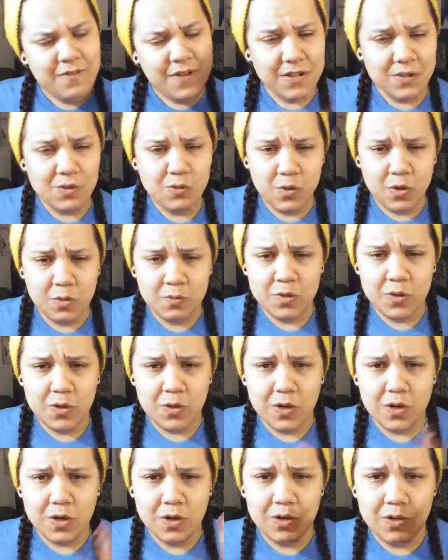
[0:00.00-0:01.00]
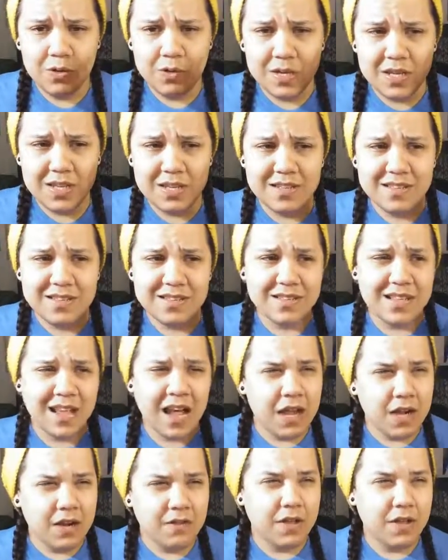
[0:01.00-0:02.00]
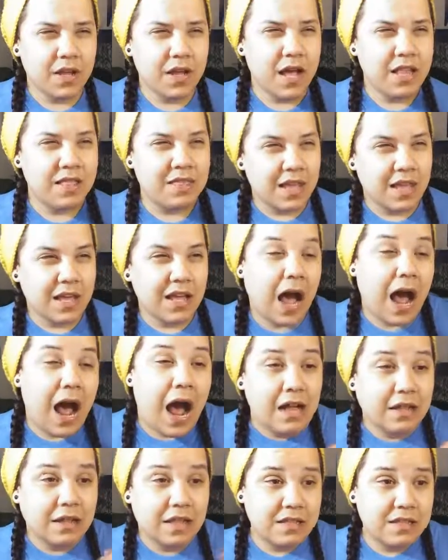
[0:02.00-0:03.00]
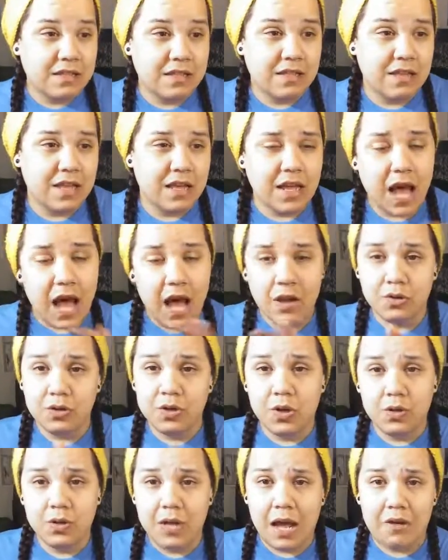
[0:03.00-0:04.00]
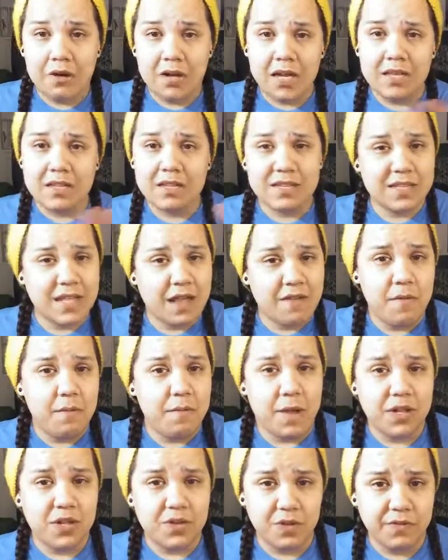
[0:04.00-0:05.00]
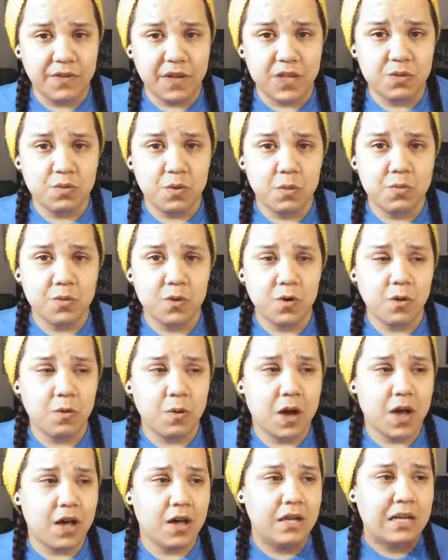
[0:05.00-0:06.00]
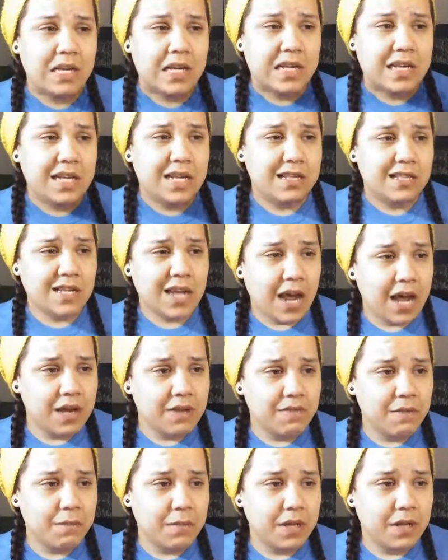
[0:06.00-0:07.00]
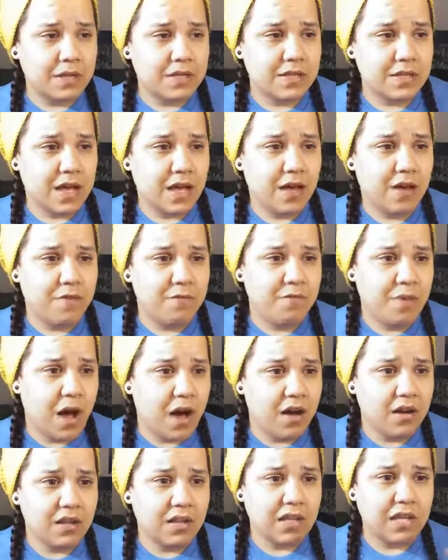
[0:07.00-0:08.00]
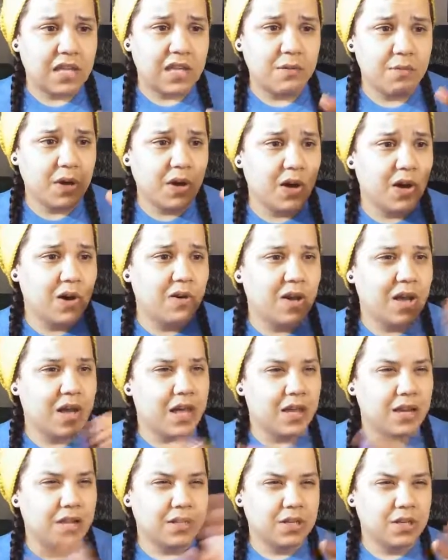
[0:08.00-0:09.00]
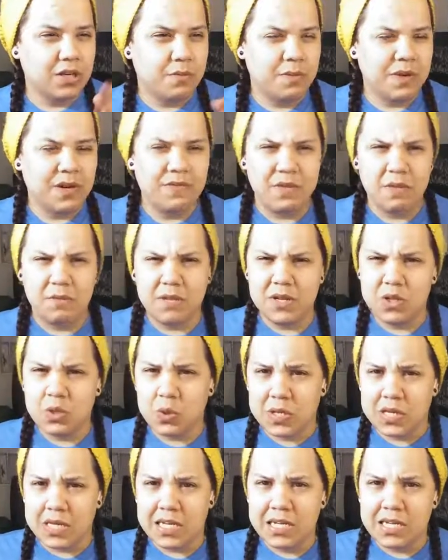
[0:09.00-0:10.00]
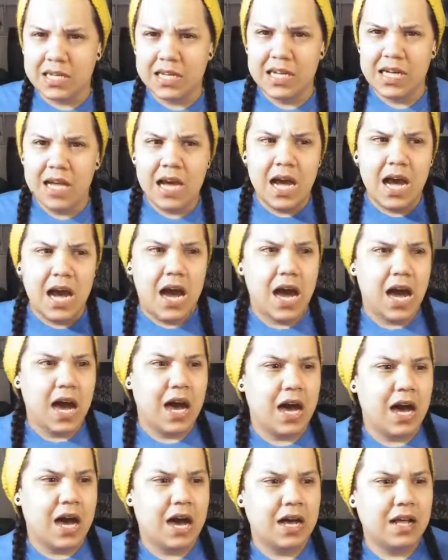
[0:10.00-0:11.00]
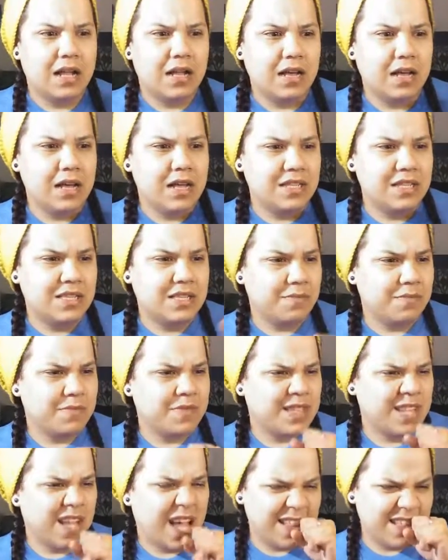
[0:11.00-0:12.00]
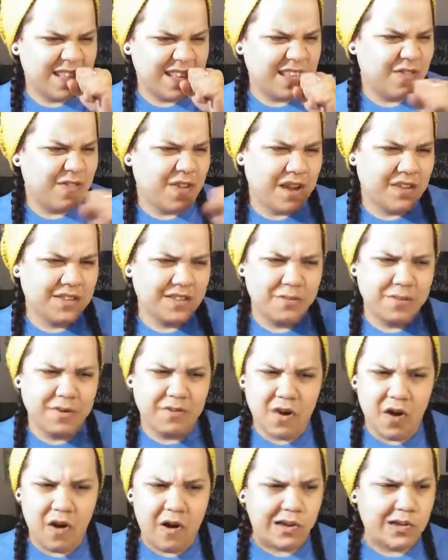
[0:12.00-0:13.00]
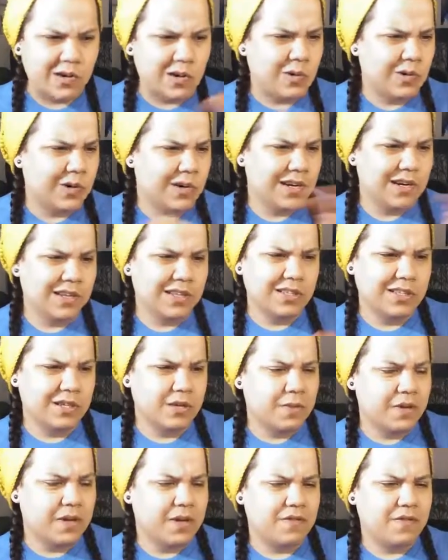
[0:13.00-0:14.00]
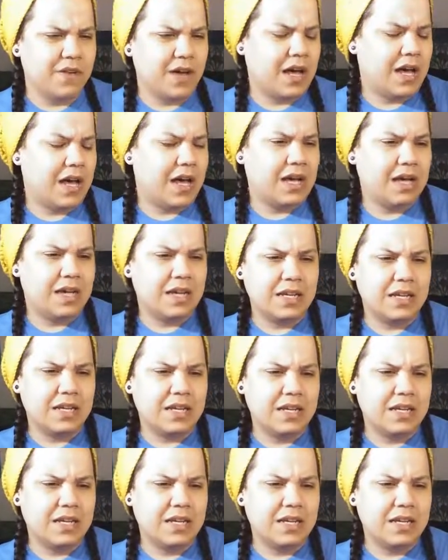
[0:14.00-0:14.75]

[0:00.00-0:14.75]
Vans Warped Tour, who is kind of like, I think, I like to think, I don't know nowadays because I haven't been to a Vans Warped Tour in a while, is kind of a mix of punk, emo, and a little bit of in between. Uh, some, I think you've got a little bit of hardcore and a little bit of, uh,